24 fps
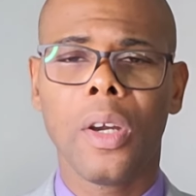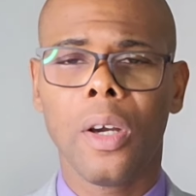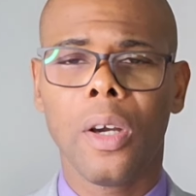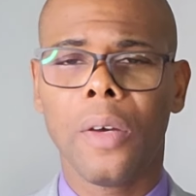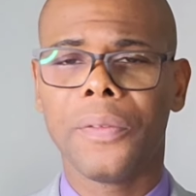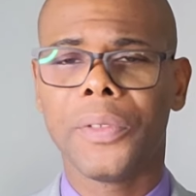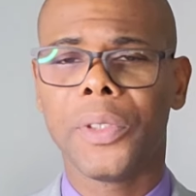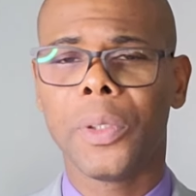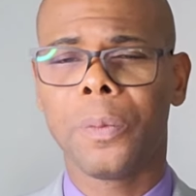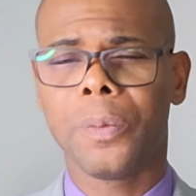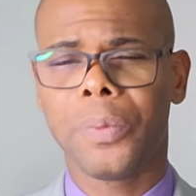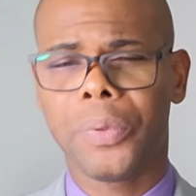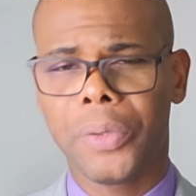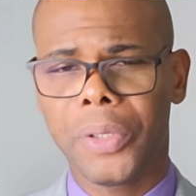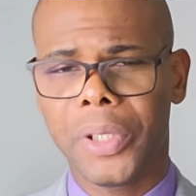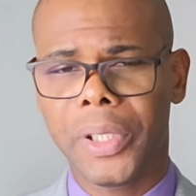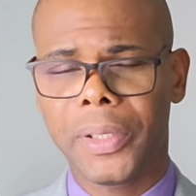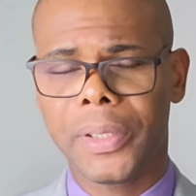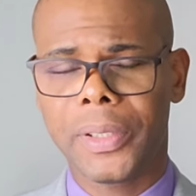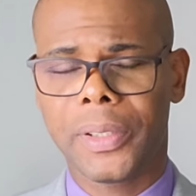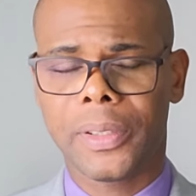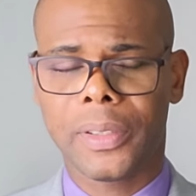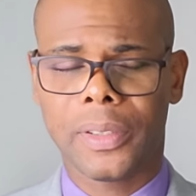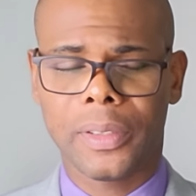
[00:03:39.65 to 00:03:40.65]
of the
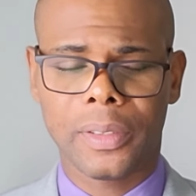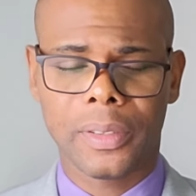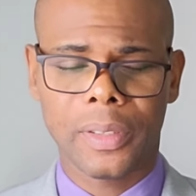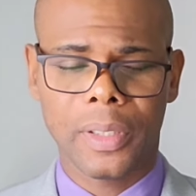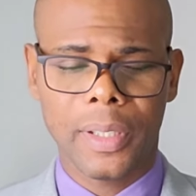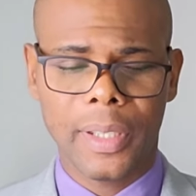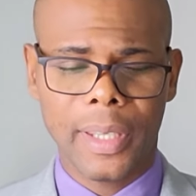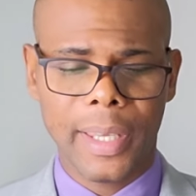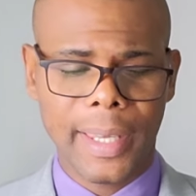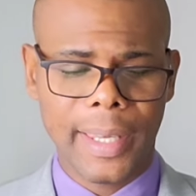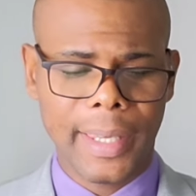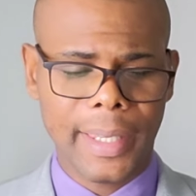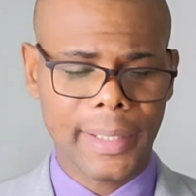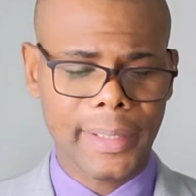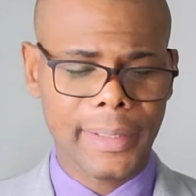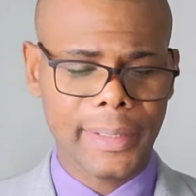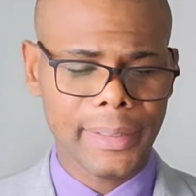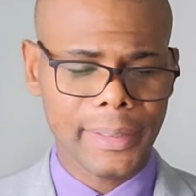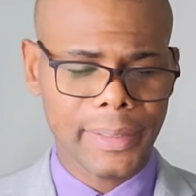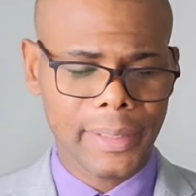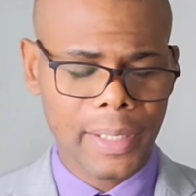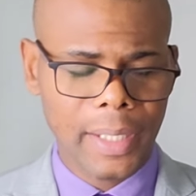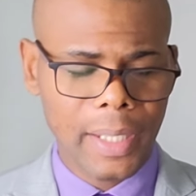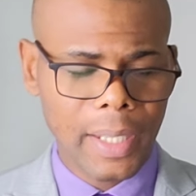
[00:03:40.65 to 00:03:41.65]
priests
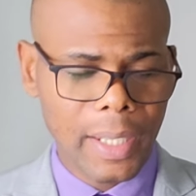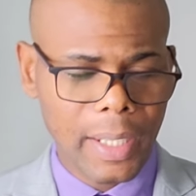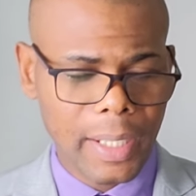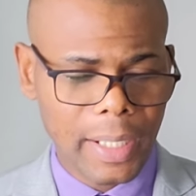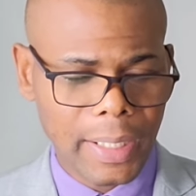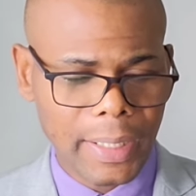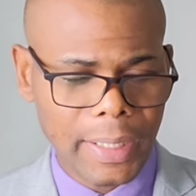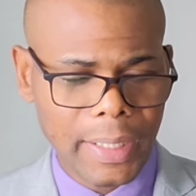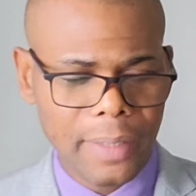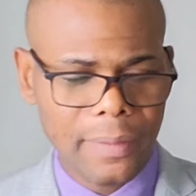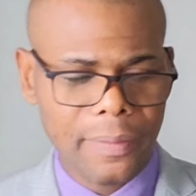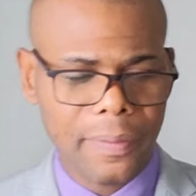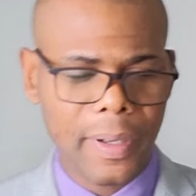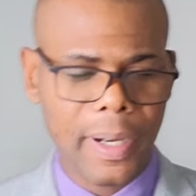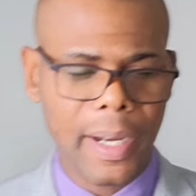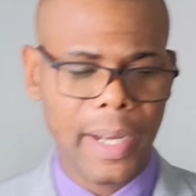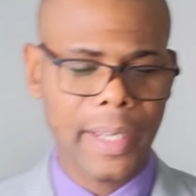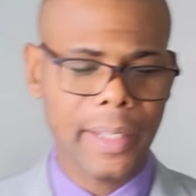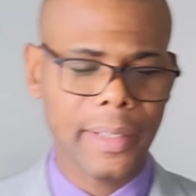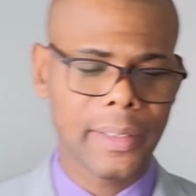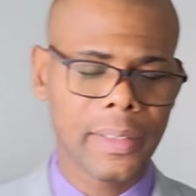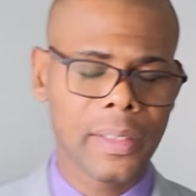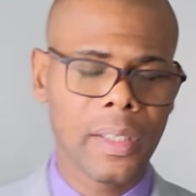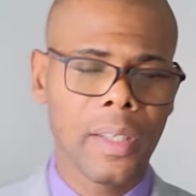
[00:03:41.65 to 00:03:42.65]
and
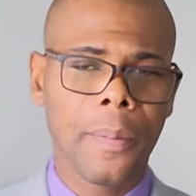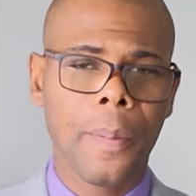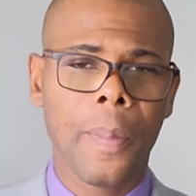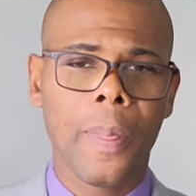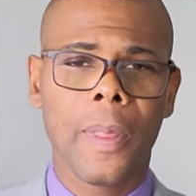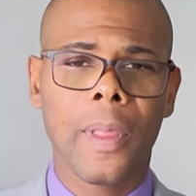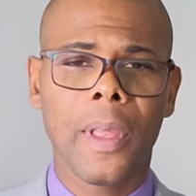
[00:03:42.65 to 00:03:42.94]
Levites.